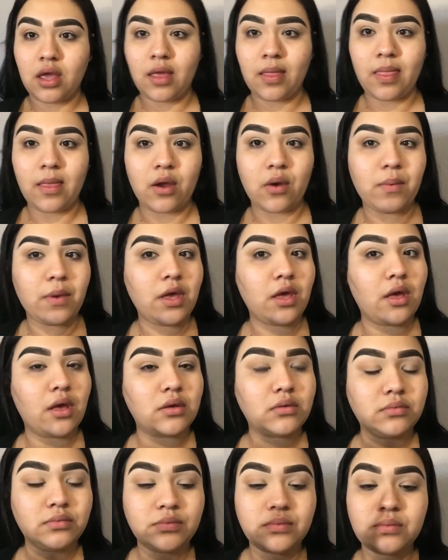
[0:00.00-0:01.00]
And there we go.
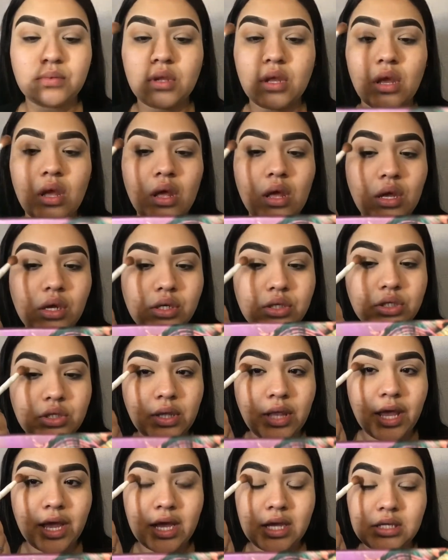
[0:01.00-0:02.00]
So
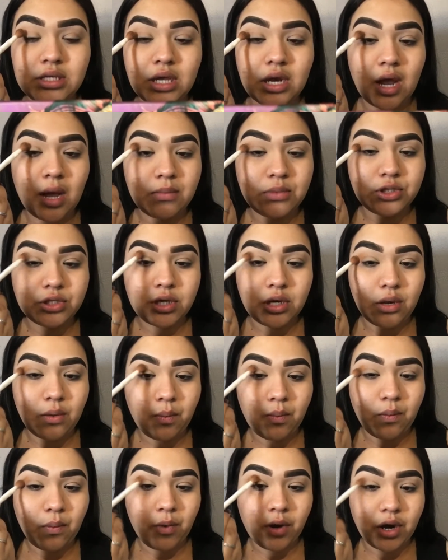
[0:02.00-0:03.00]
like I said, I'm just
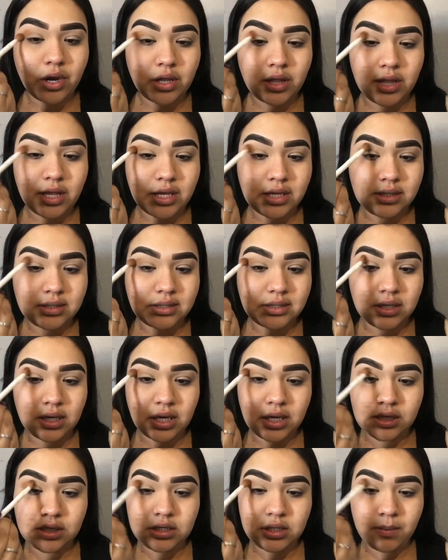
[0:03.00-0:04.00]
gonna work this
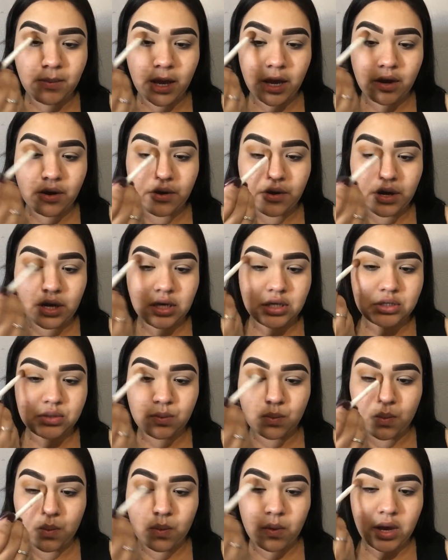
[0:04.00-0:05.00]
into my crease
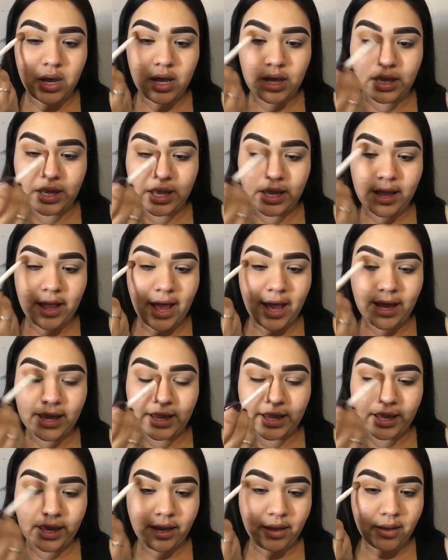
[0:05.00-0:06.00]
really
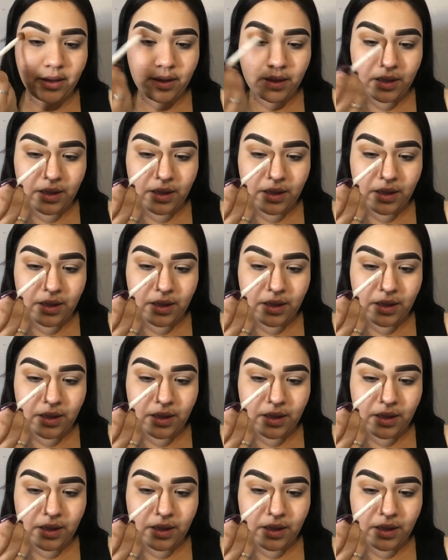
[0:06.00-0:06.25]
lightly.